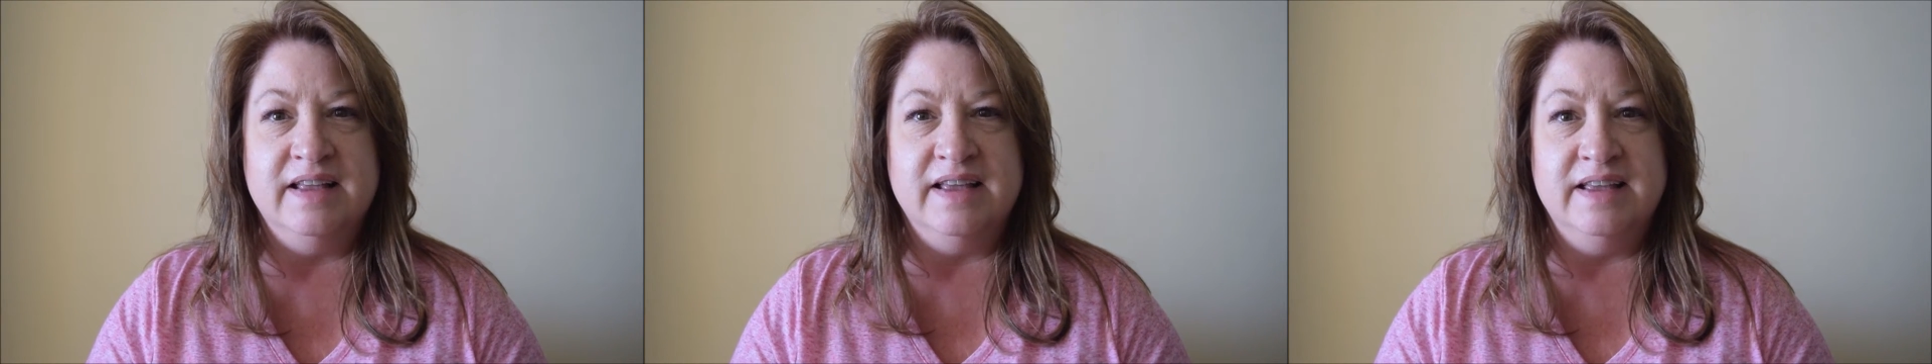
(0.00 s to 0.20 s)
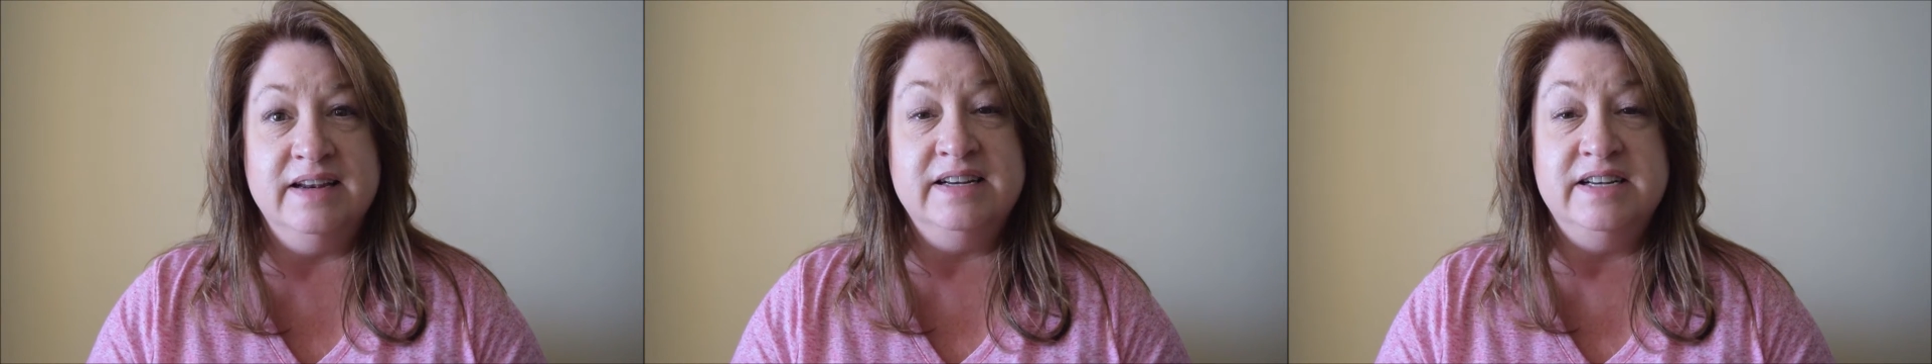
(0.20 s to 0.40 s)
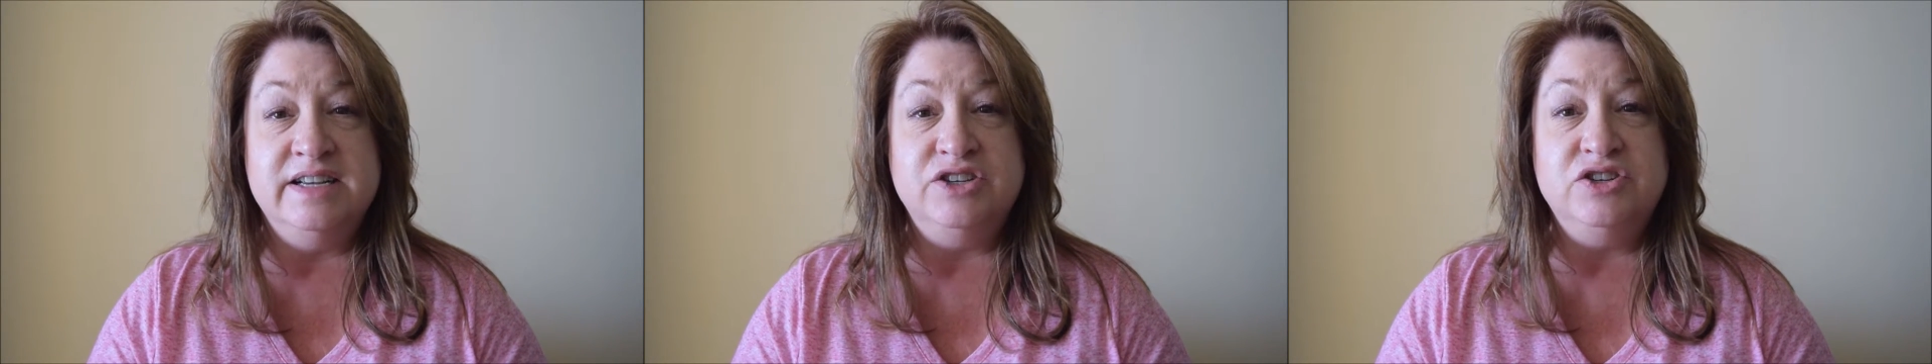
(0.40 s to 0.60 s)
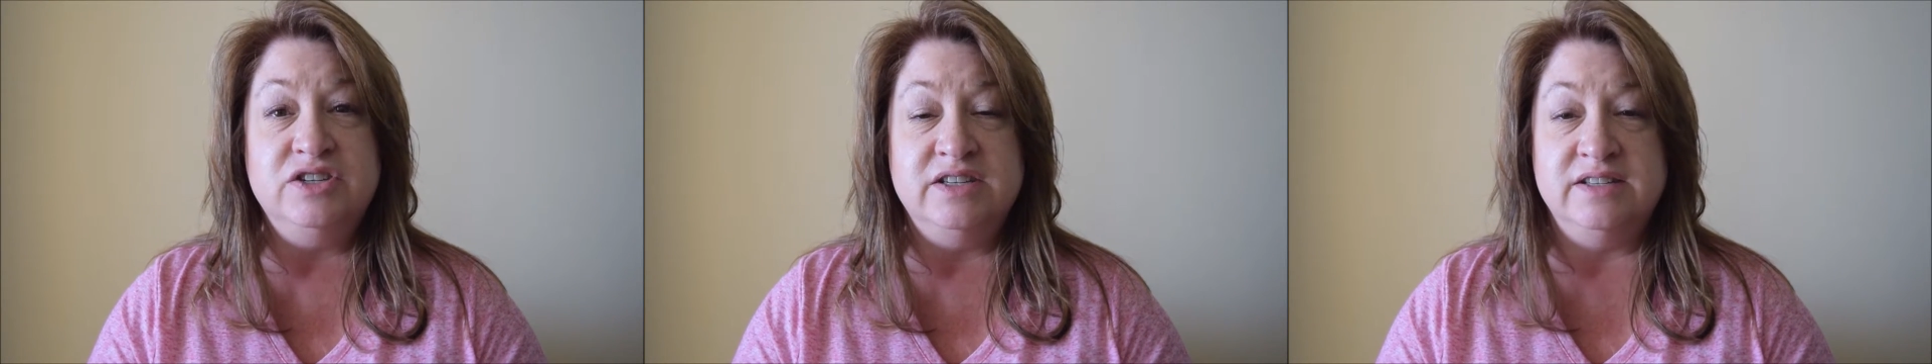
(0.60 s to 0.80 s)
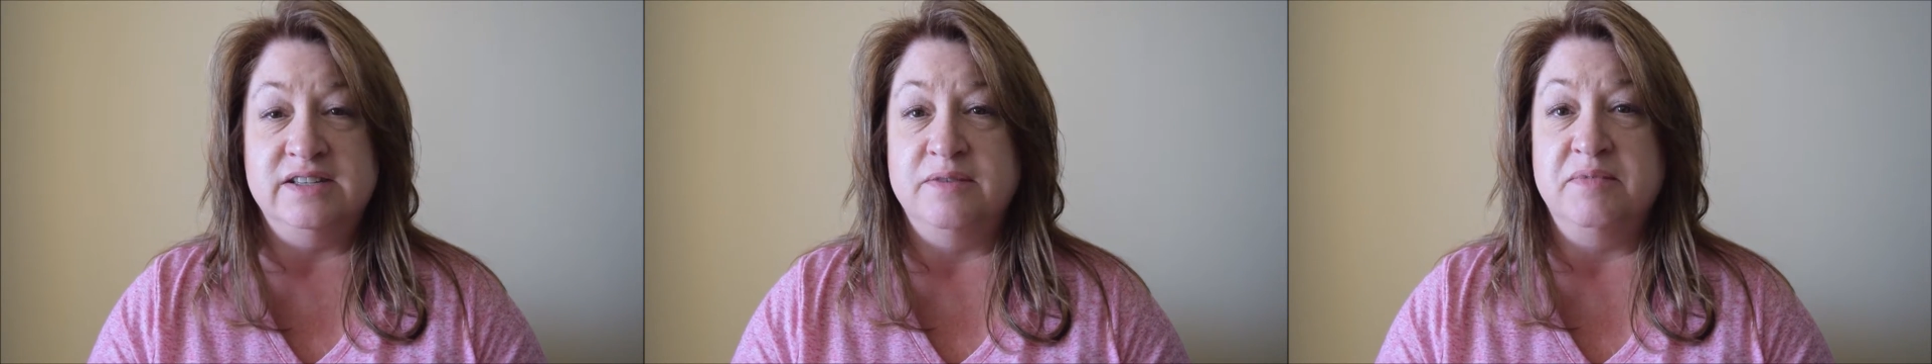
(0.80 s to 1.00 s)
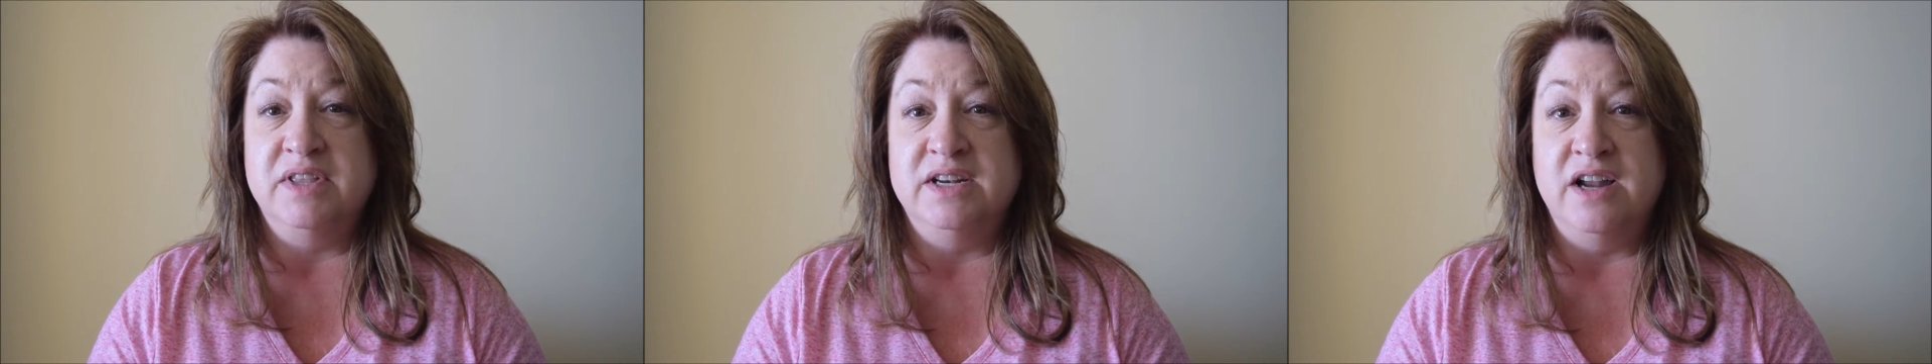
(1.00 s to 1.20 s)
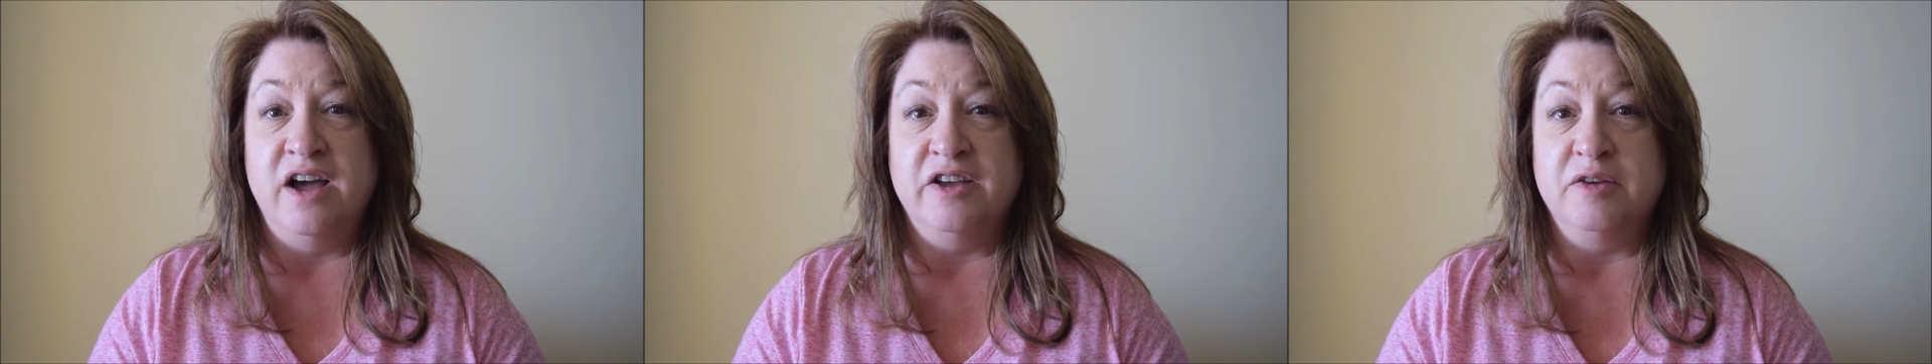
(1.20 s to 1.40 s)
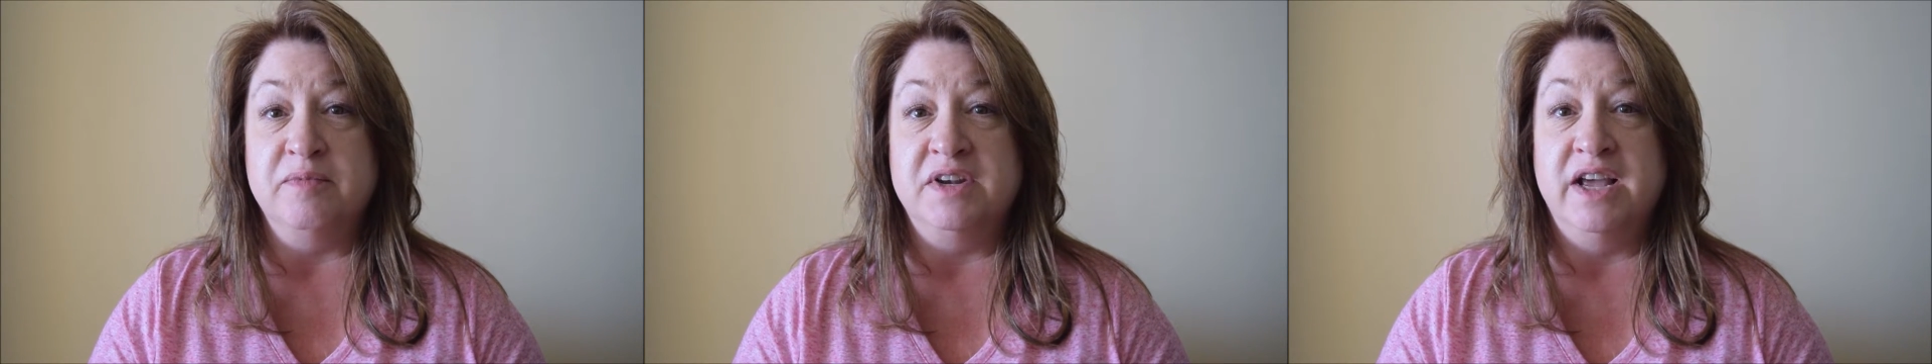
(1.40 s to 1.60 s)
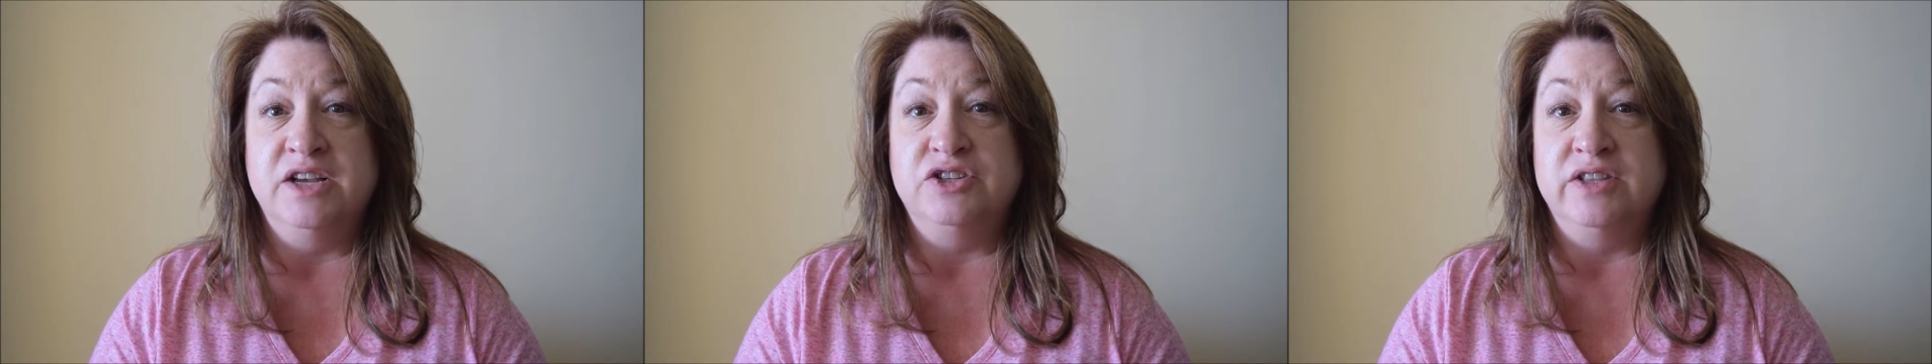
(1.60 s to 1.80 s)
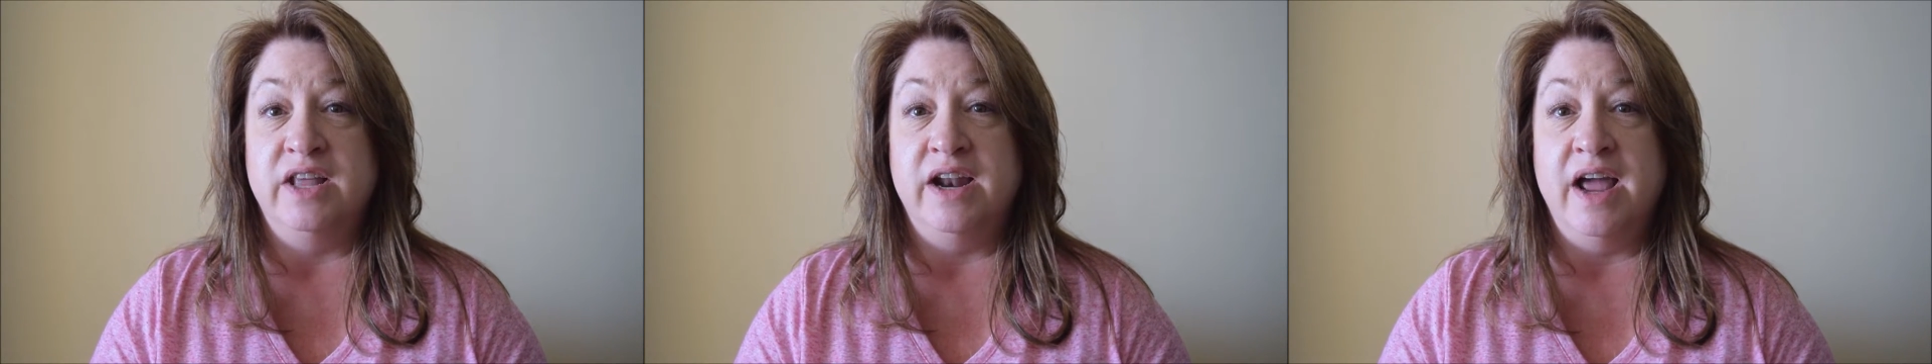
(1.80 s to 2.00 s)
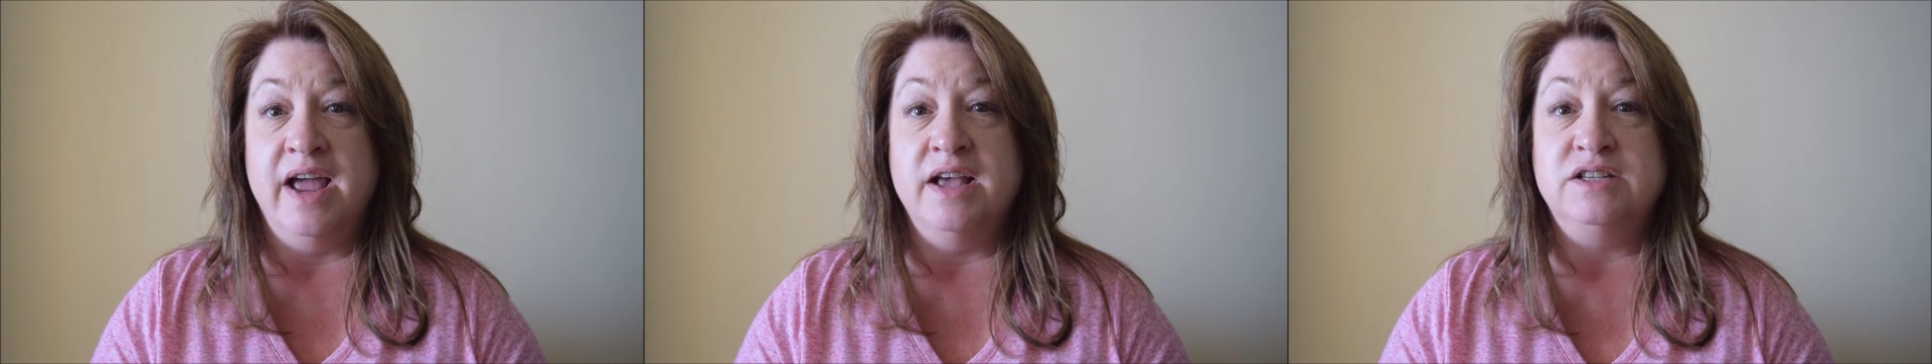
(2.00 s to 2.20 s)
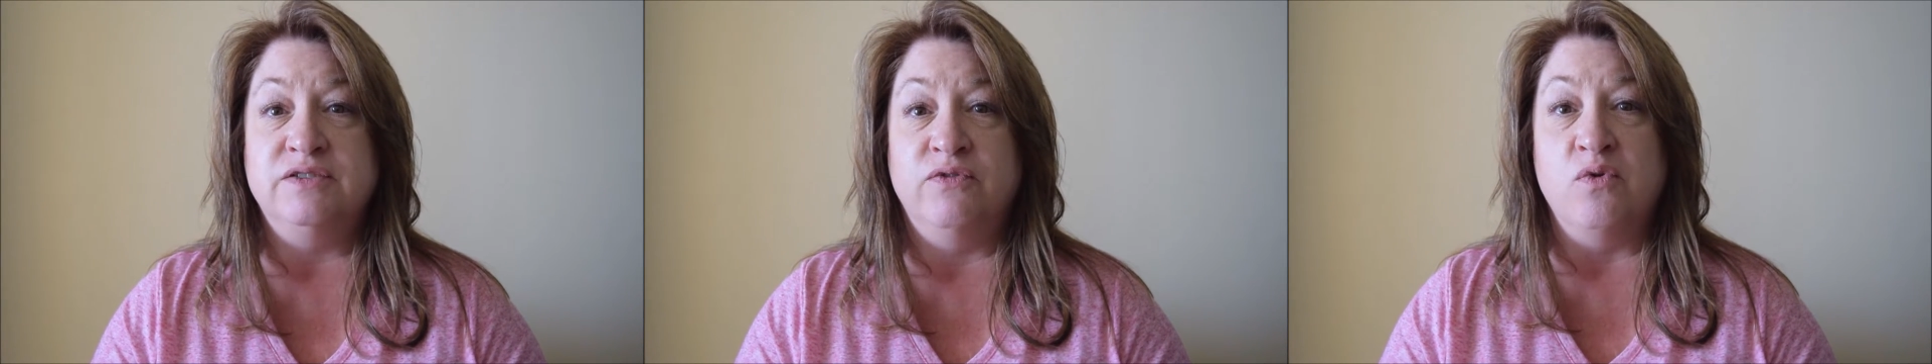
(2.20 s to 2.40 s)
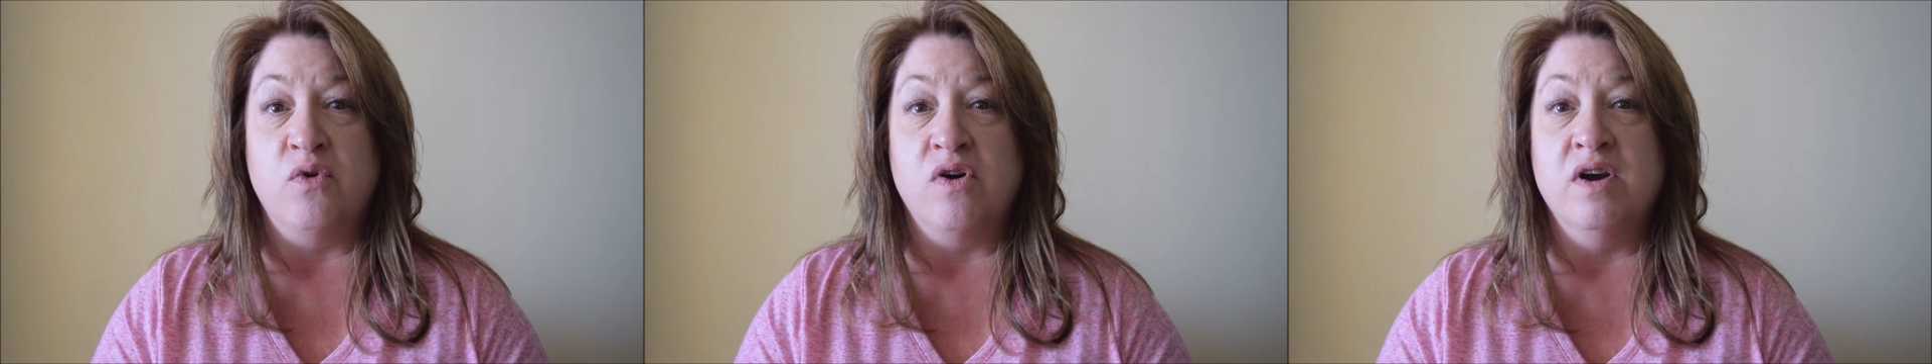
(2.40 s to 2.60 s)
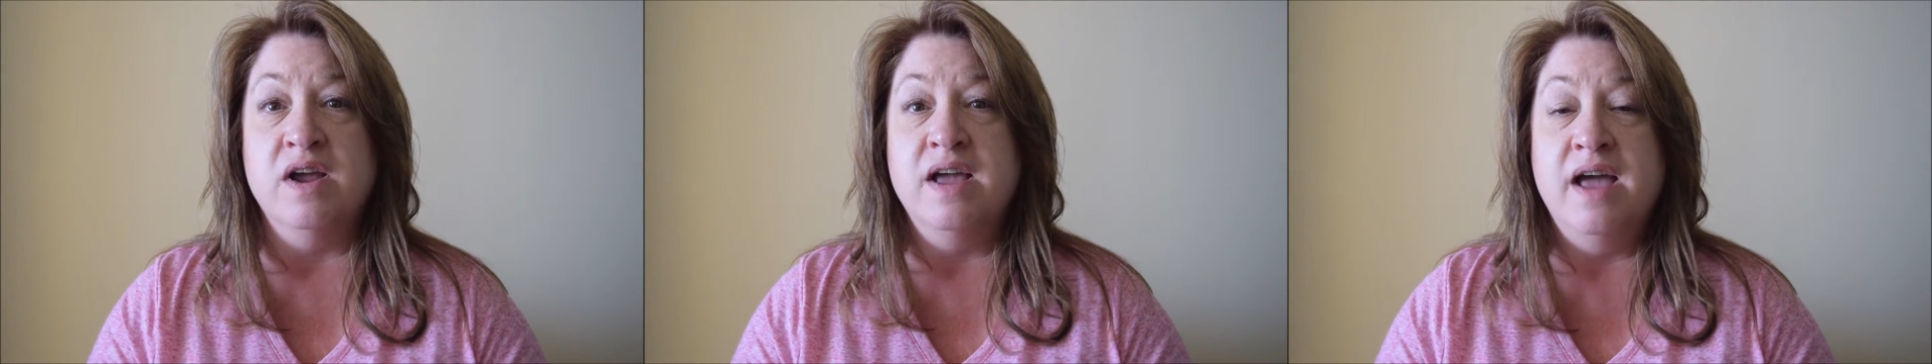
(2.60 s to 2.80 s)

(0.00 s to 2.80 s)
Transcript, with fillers: In addition to some of the documentation that I asked for,